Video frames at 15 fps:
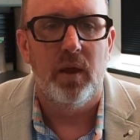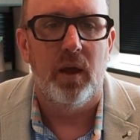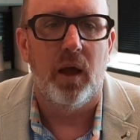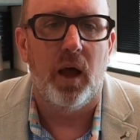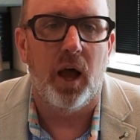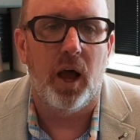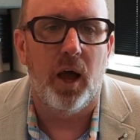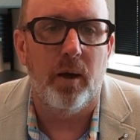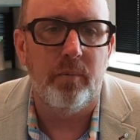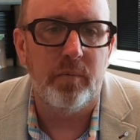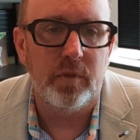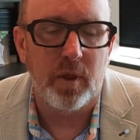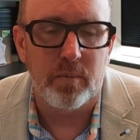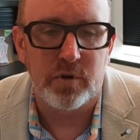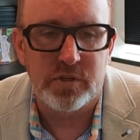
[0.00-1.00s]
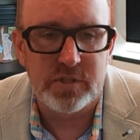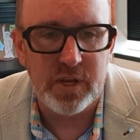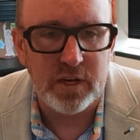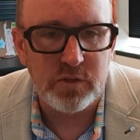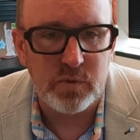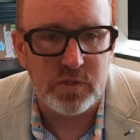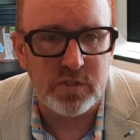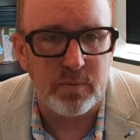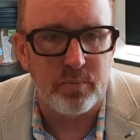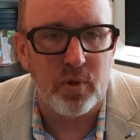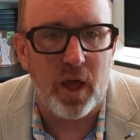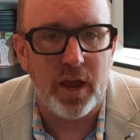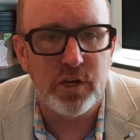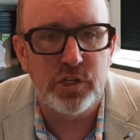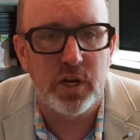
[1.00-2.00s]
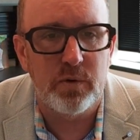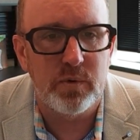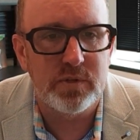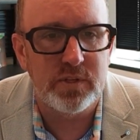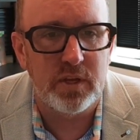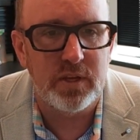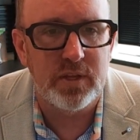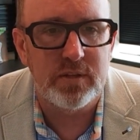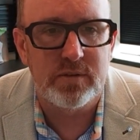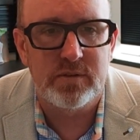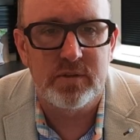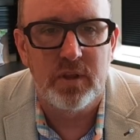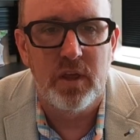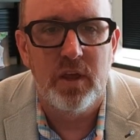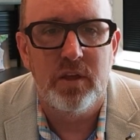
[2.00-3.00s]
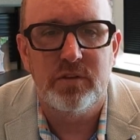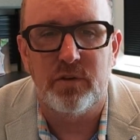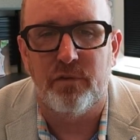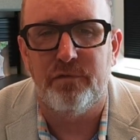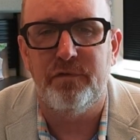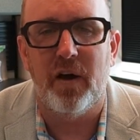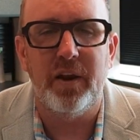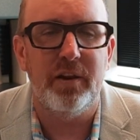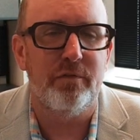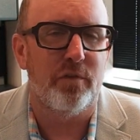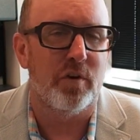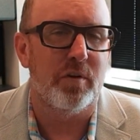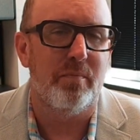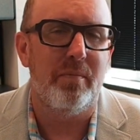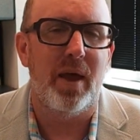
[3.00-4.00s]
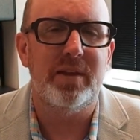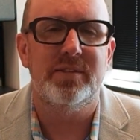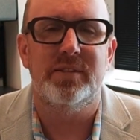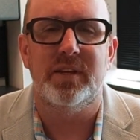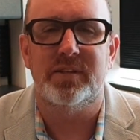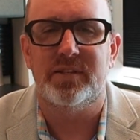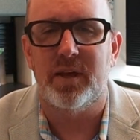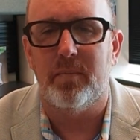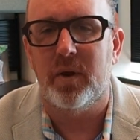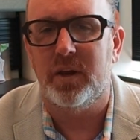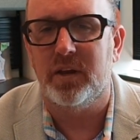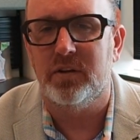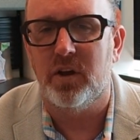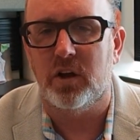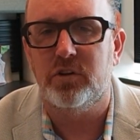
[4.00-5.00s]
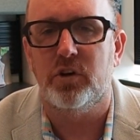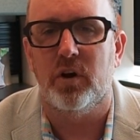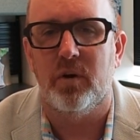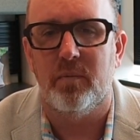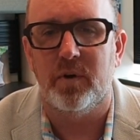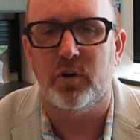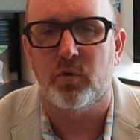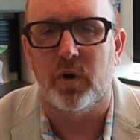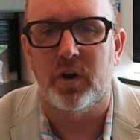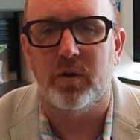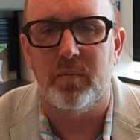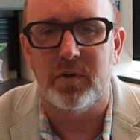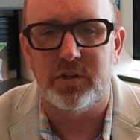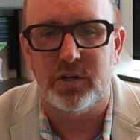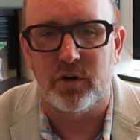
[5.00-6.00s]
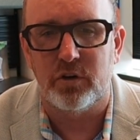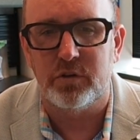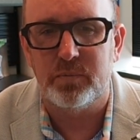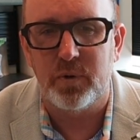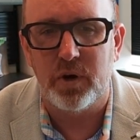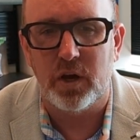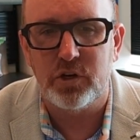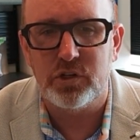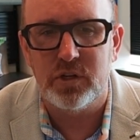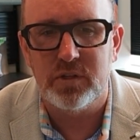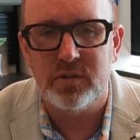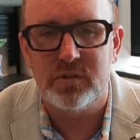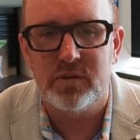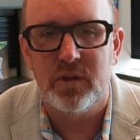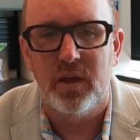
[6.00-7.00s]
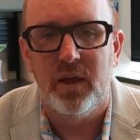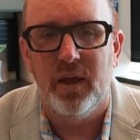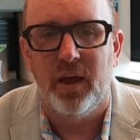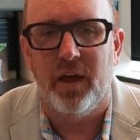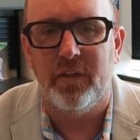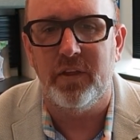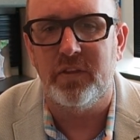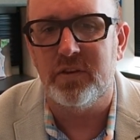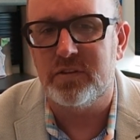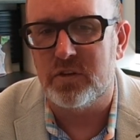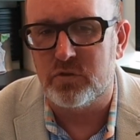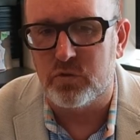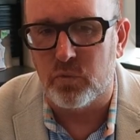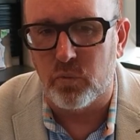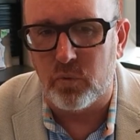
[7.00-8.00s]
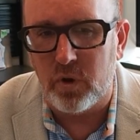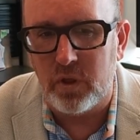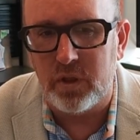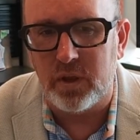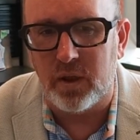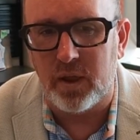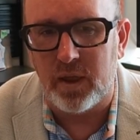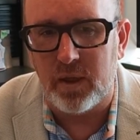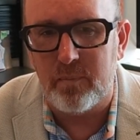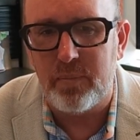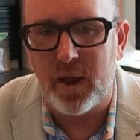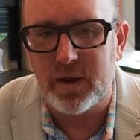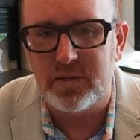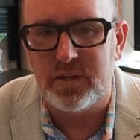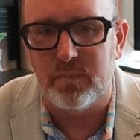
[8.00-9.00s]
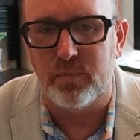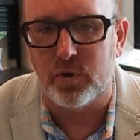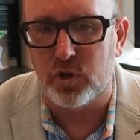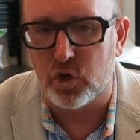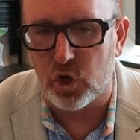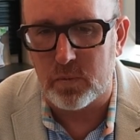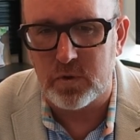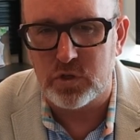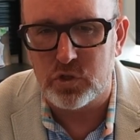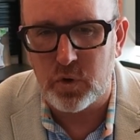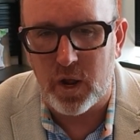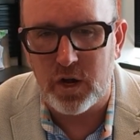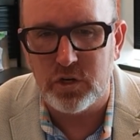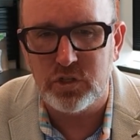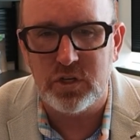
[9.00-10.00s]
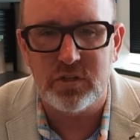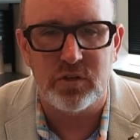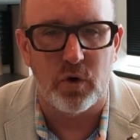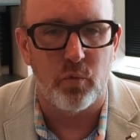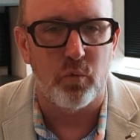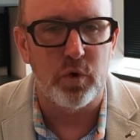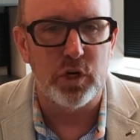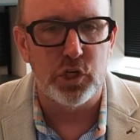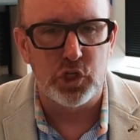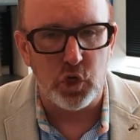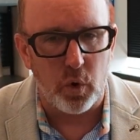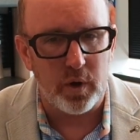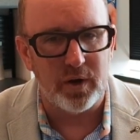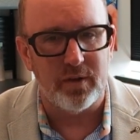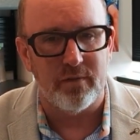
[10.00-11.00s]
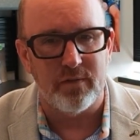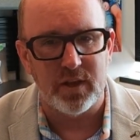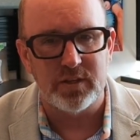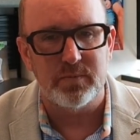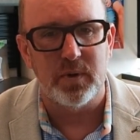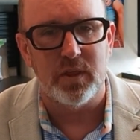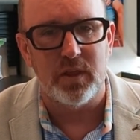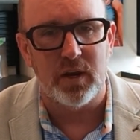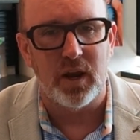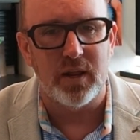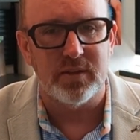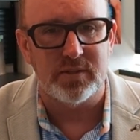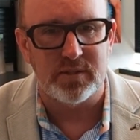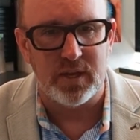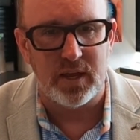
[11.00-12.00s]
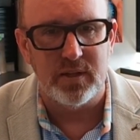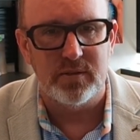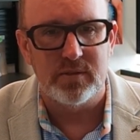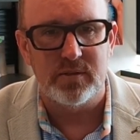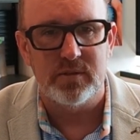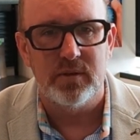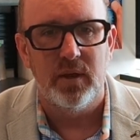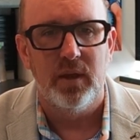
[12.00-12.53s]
Number six was supply chain resilience. So funding for domestic semiconductor and critical materials productions. I think this is really impacting procurement strategies and reshoring investment in the United States.